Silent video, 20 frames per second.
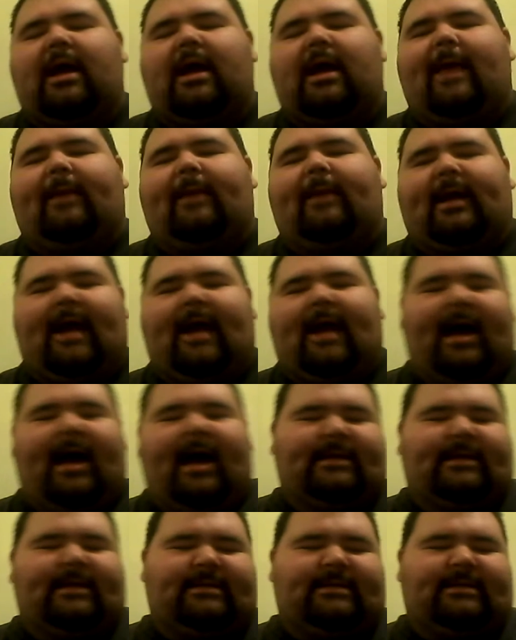that he
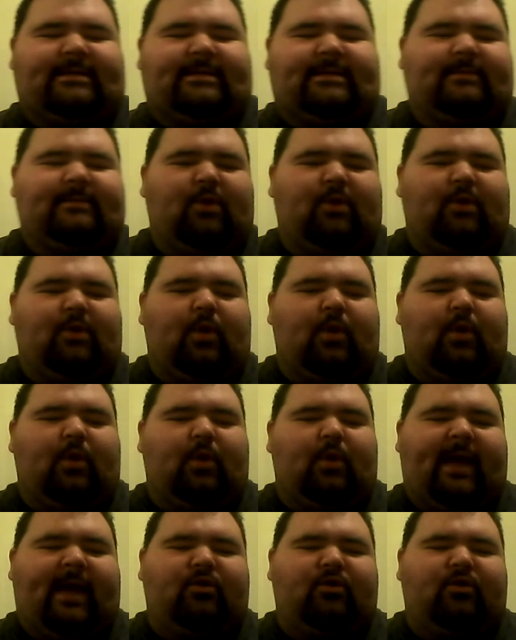has, he
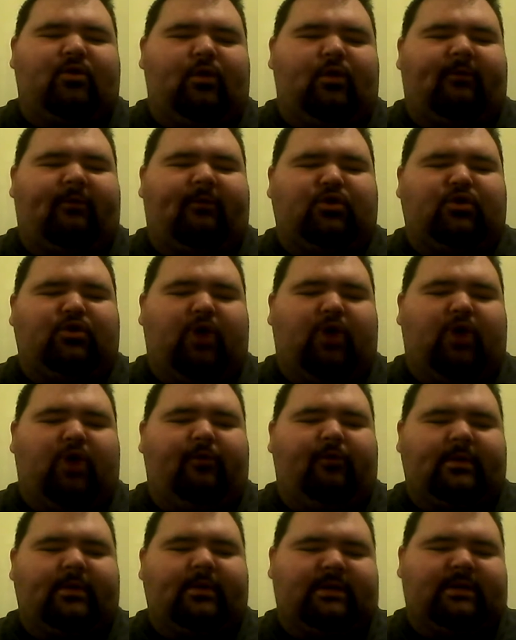can do different
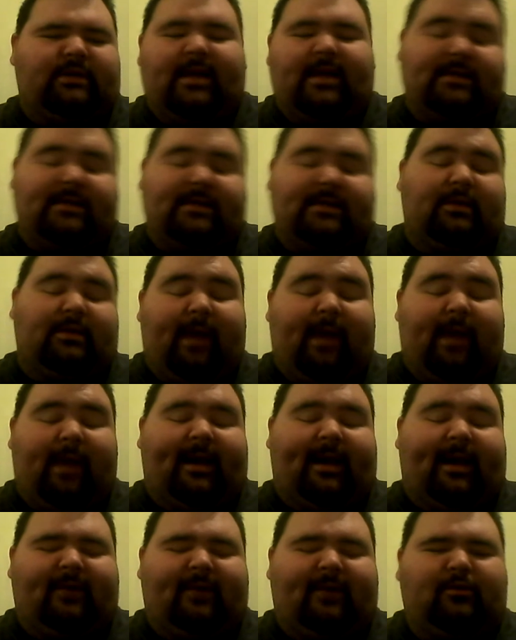genres. If he isn't a bad
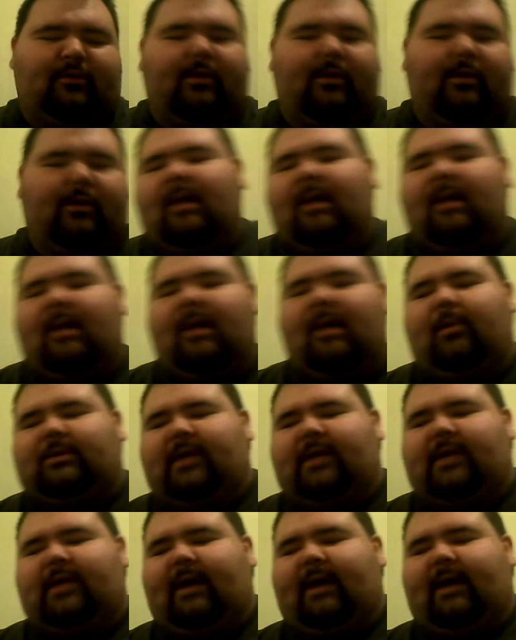actor, but
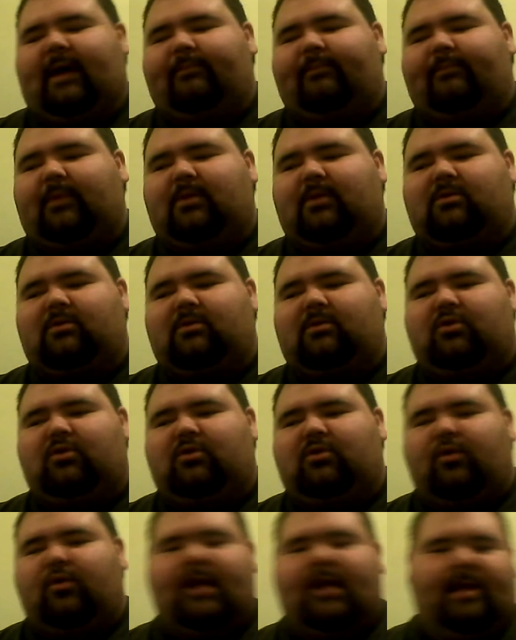to
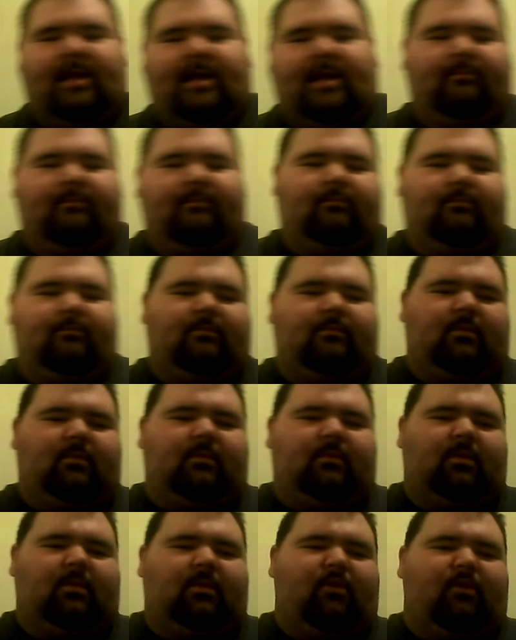a
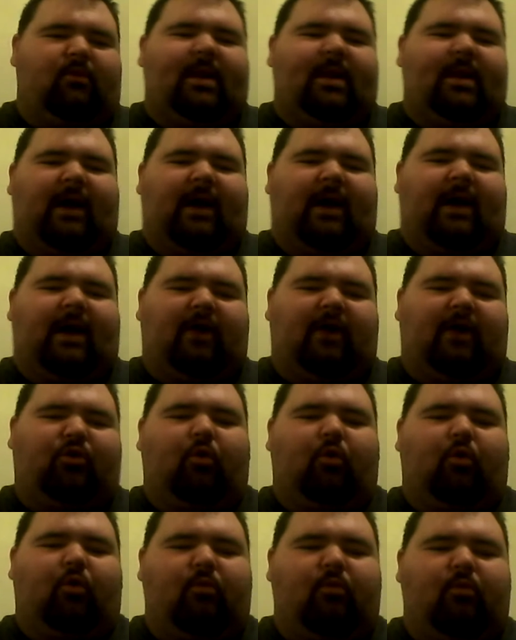real hardcore
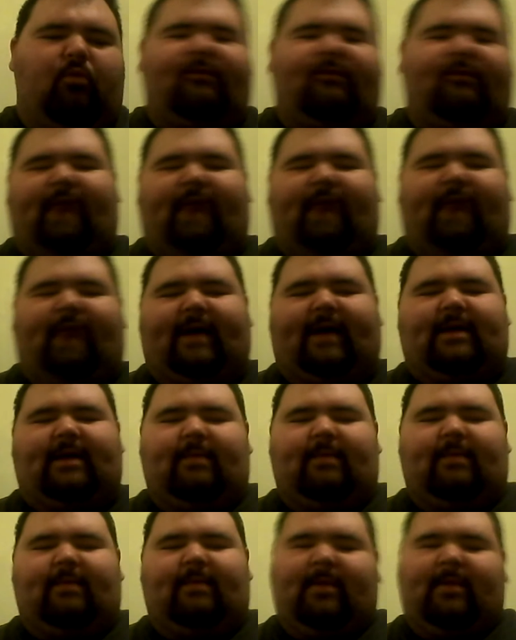movie fan, they
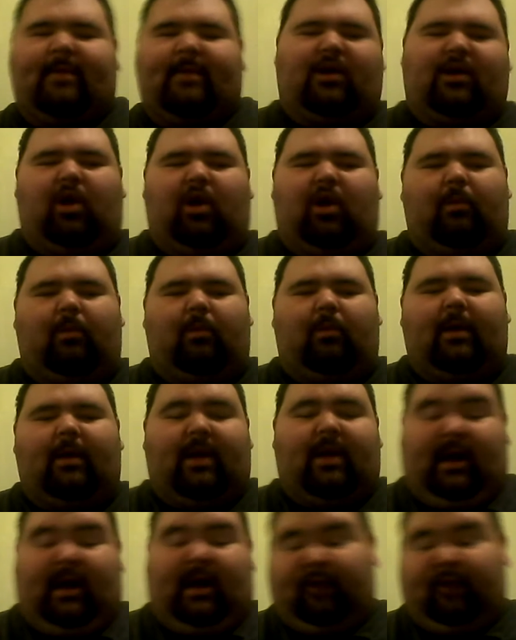might call him
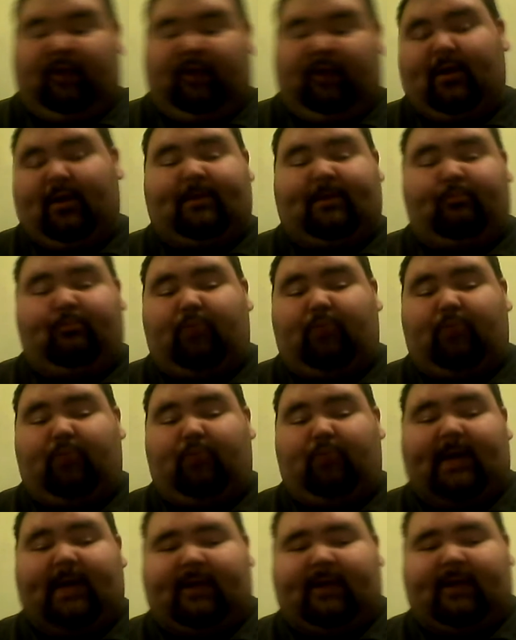a great,
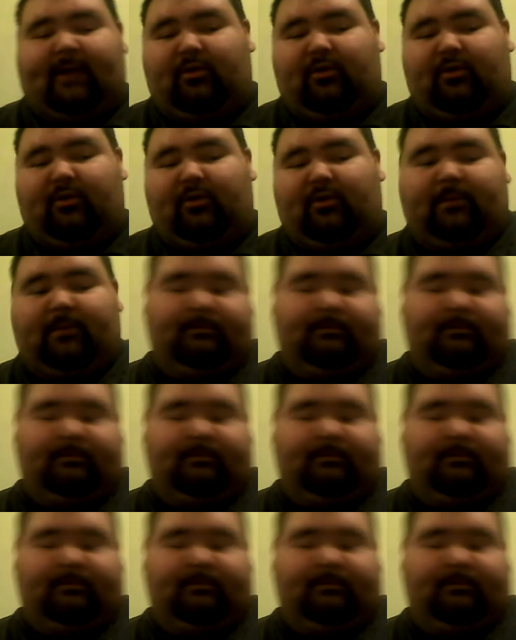brilliant actor. But